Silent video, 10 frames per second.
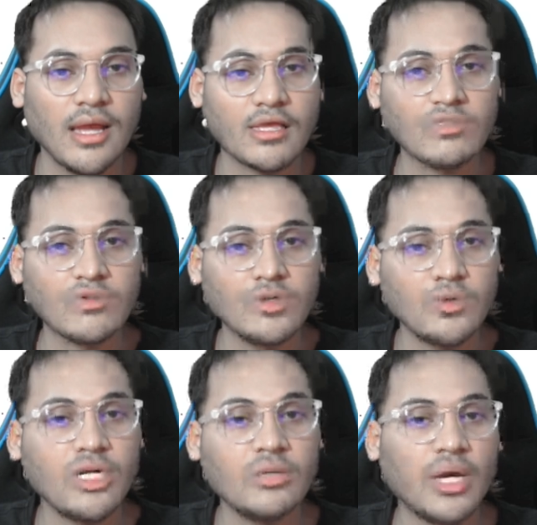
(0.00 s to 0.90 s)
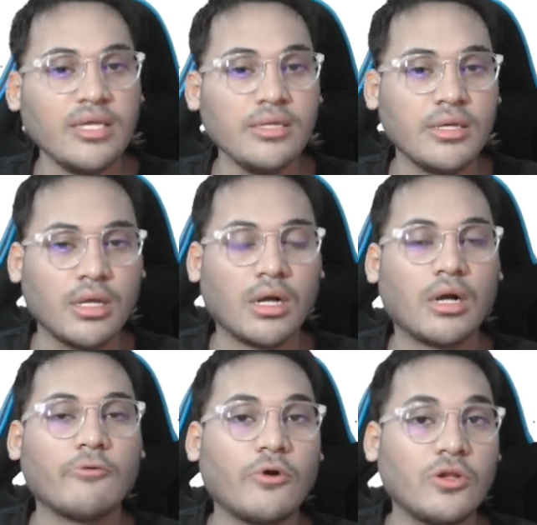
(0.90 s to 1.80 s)
has to do it by
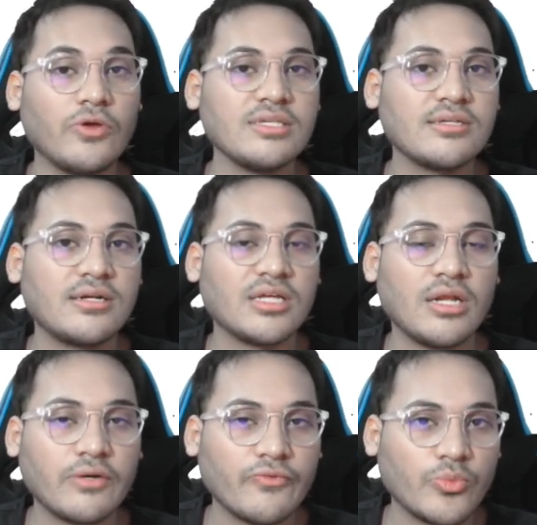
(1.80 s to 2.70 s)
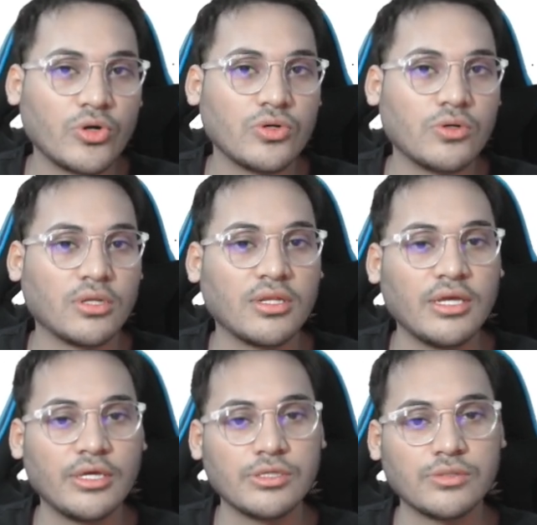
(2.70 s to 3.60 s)
following a certain network protocol.
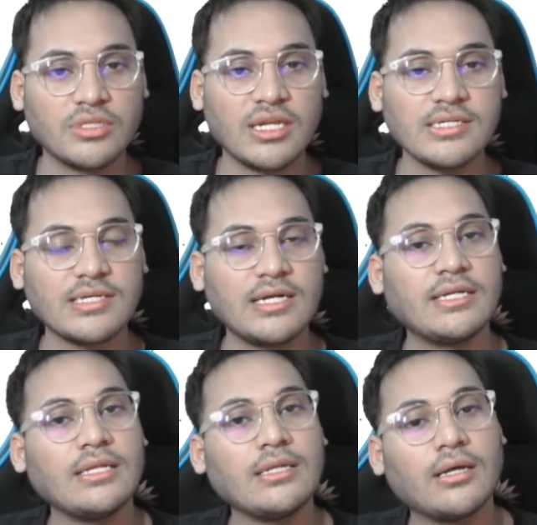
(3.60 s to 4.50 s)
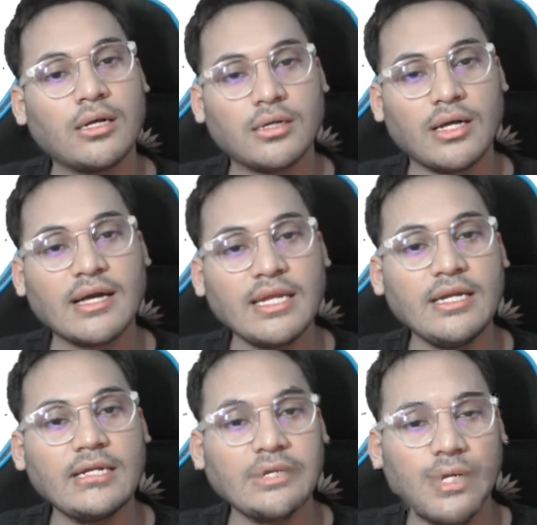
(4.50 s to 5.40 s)
So there are certain
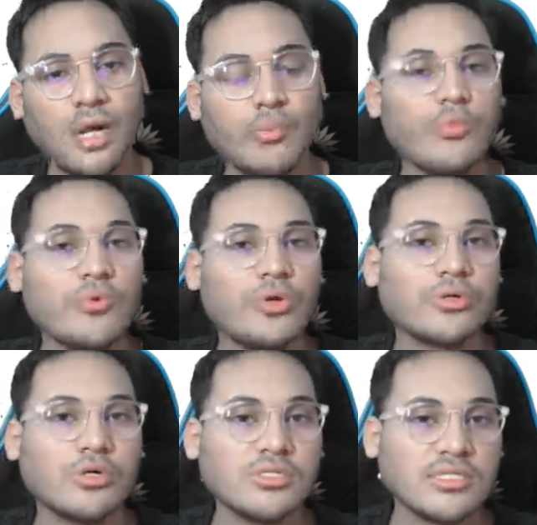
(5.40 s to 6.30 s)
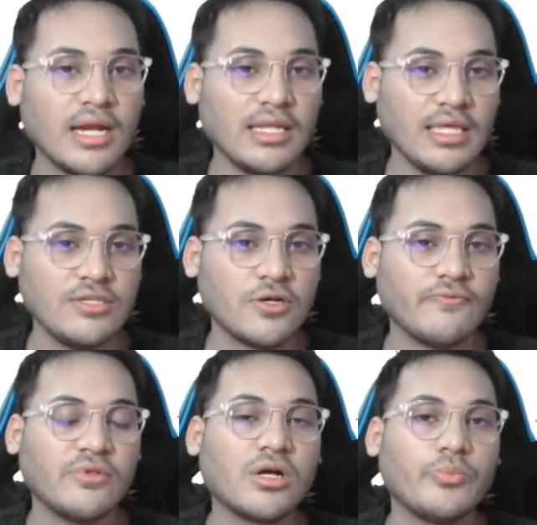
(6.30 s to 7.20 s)
agreed upon protocols that each of
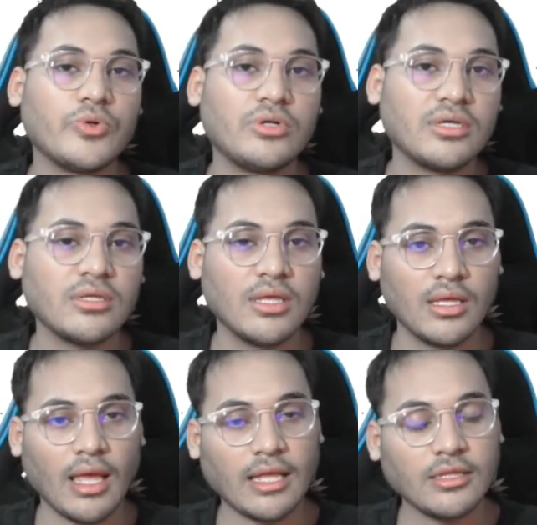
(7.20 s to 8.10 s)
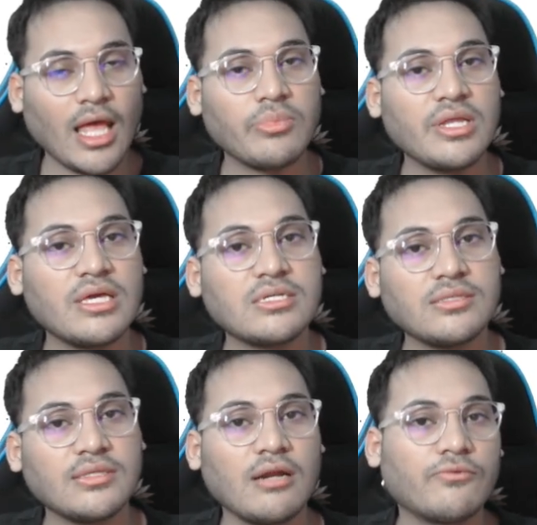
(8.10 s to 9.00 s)
the computer and the application
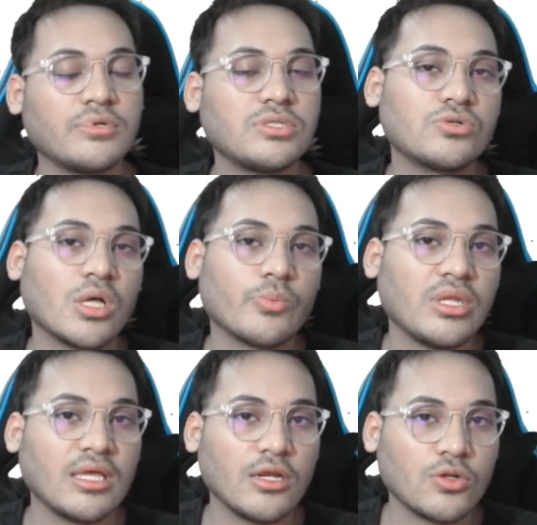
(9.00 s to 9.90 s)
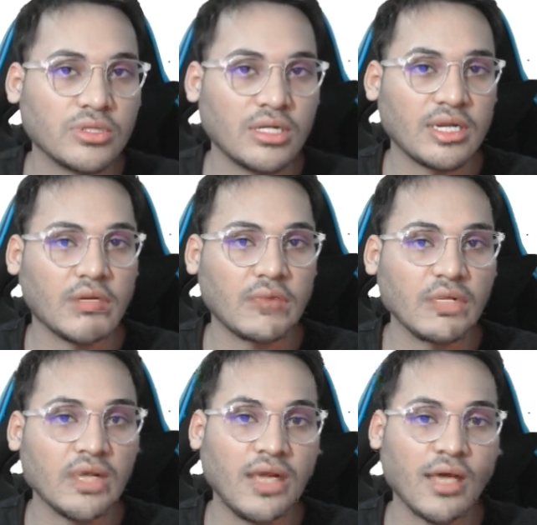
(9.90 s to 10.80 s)
that wants to communicate over the network
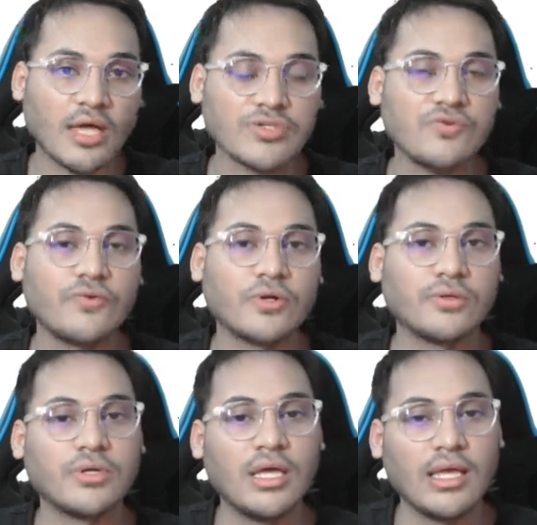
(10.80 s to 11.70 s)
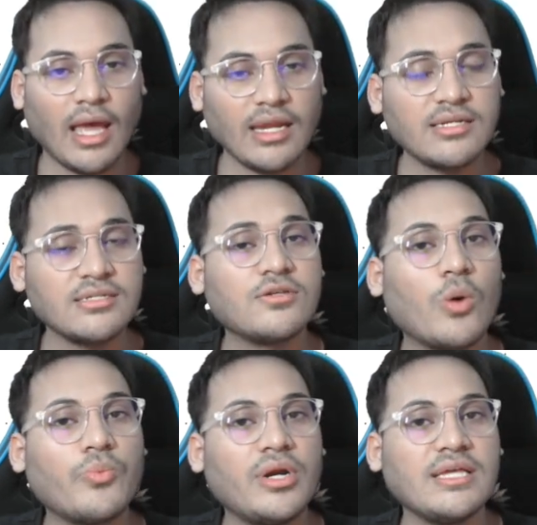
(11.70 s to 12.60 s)
has to follow. And it is the
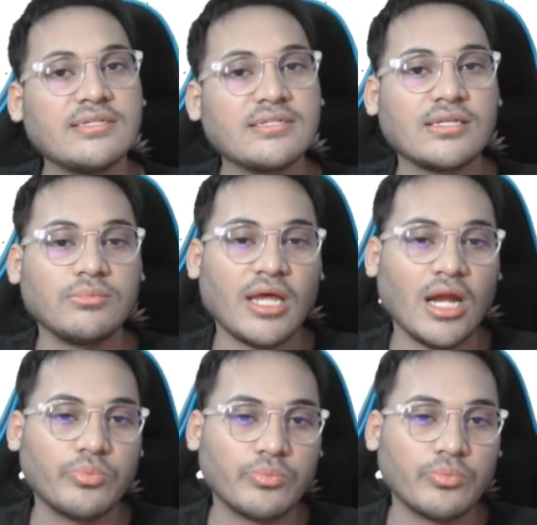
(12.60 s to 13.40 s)
operating system that